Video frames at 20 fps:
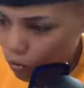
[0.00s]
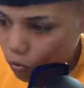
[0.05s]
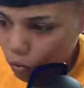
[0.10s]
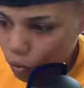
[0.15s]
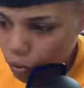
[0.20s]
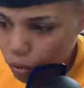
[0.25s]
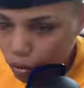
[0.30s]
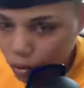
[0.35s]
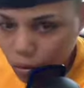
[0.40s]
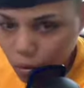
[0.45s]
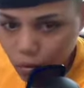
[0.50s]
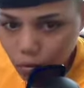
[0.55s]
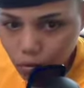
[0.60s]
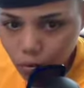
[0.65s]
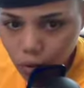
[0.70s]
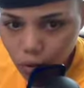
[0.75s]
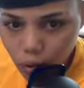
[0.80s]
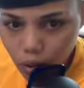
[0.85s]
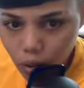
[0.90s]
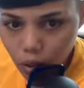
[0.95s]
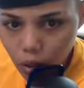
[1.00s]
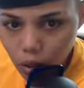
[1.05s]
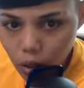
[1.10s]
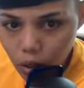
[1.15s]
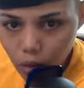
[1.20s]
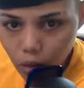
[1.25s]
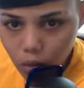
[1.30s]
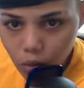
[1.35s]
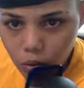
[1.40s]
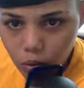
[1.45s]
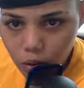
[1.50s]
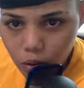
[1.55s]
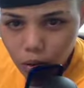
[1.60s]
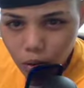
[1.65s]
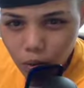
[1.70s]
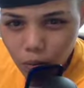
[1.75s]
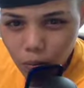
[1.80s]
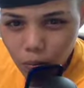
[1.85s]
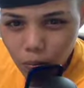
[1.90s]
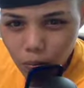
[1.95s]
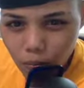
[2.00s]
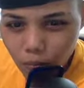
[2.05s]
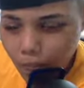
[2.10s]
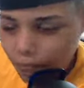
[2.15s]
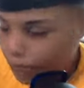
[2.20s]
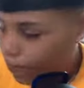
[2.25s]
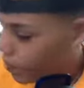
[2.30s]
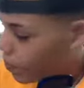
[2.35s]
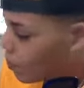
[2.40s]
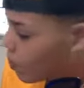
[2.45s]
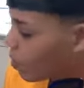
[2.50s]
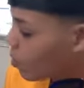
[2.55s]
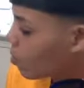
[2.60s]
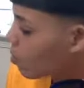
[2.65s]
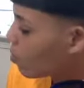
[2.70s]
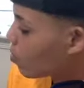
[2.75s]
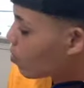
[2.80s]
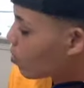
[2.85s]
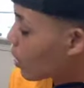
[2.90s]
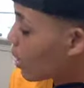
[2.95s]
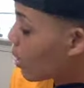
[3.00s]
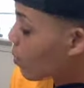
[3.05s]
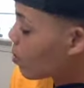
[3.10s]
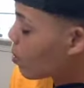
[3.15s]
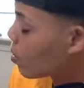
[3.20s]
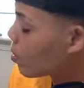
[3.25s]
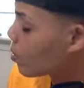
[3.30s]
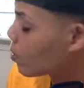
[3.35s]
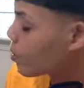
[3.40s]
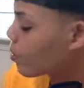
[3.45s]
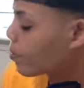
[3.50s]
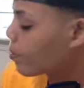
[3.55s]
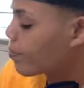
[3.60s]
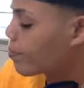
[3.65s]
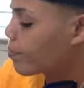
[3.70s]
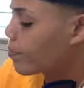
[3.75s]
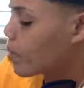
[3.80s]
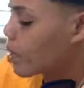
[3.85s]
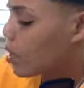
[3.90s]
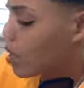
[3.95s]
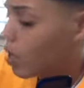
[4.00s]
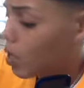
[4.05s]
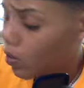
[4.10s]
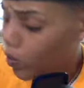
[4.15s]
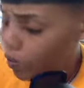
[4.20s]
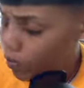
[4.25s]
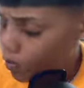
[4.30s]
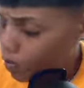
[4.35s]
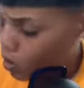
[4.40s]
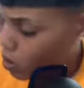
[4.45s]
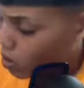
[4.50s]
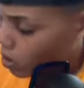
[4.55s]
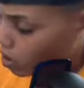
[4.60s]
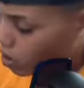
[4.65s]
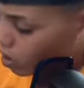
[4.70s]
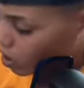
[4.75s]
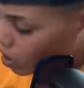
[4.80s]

for you if you are not doing so? Hammer in reverse.